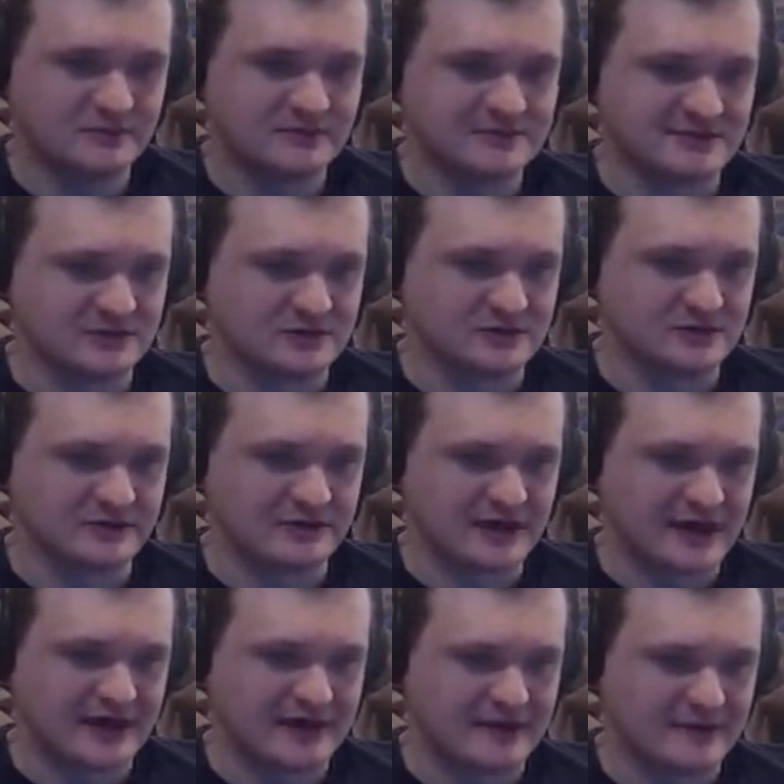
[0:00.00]
So
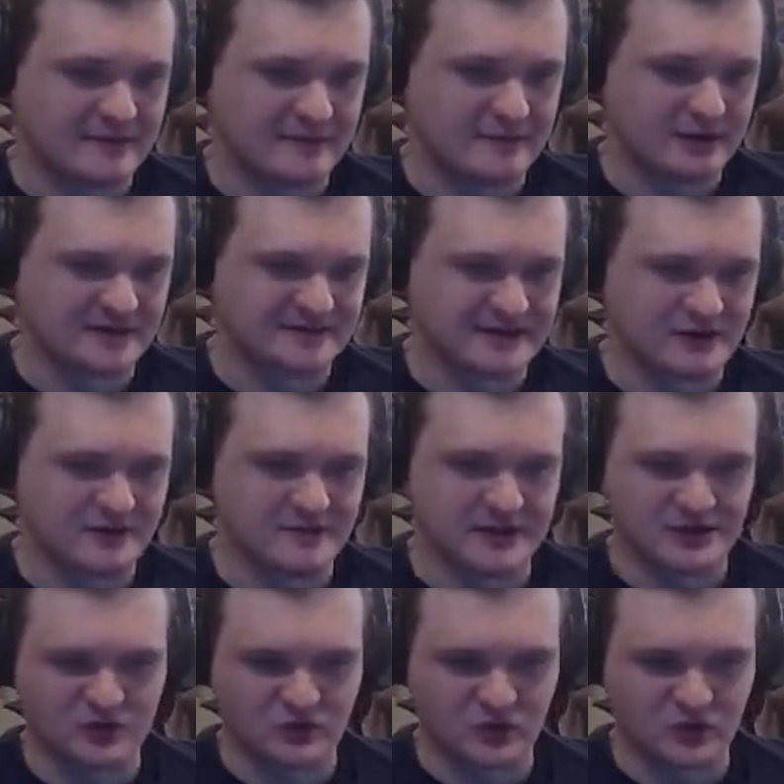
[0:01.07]
that, and press A or B and you